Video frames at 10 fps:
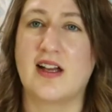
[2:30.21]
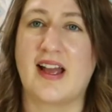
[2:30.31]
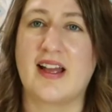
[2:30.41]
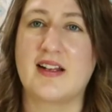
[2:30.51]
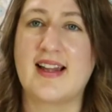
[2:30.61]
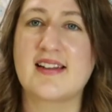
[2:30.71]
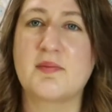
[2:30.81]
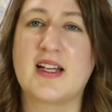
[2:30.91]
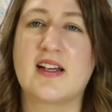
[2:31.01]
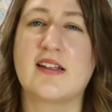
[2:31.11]
and that's
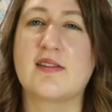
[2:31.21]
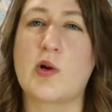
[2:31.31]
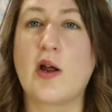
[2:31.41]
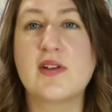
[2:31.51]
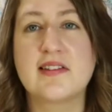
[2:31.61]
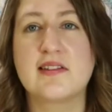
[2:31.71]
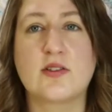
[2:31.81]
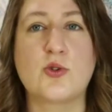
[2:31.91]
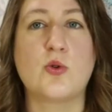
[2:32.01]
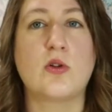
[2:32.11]
because when I was in
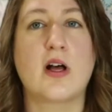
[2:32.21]
school